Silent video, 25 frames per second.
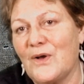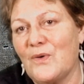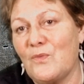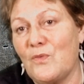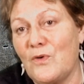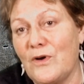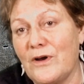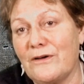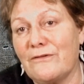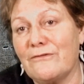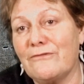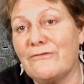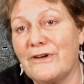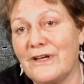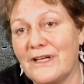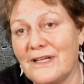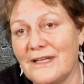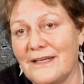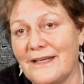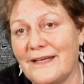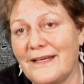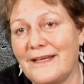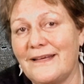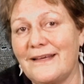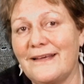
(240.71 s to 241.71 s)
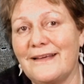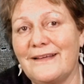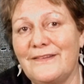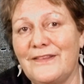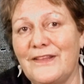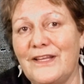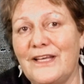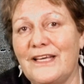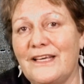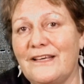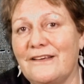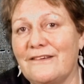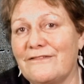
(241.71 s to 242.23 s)
were really in
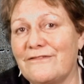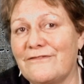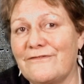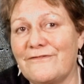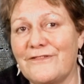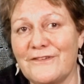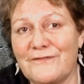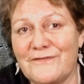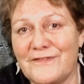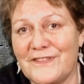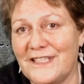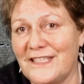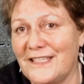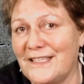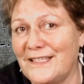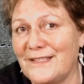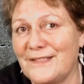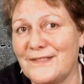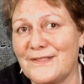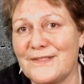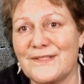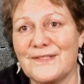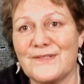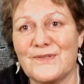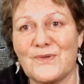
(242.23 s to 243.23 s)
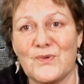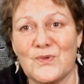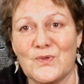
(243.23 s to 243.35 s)
their 50s